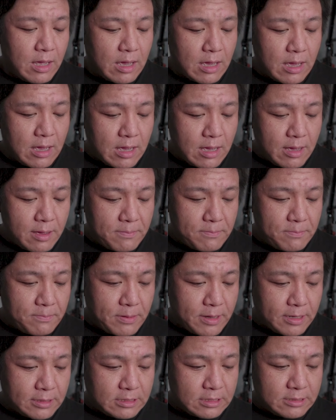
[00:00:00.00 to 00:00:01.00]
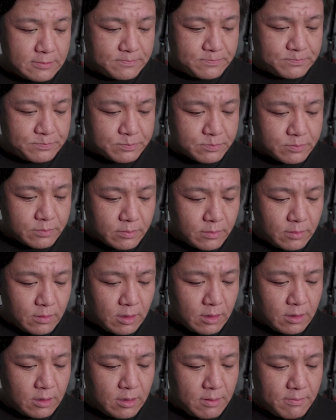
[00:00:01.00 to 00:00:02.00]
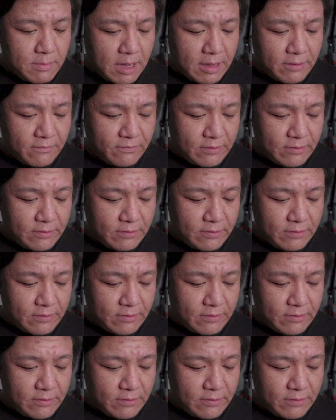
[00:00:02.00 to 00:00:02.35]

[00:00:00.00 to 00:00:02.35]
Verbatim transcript: Uh, but the main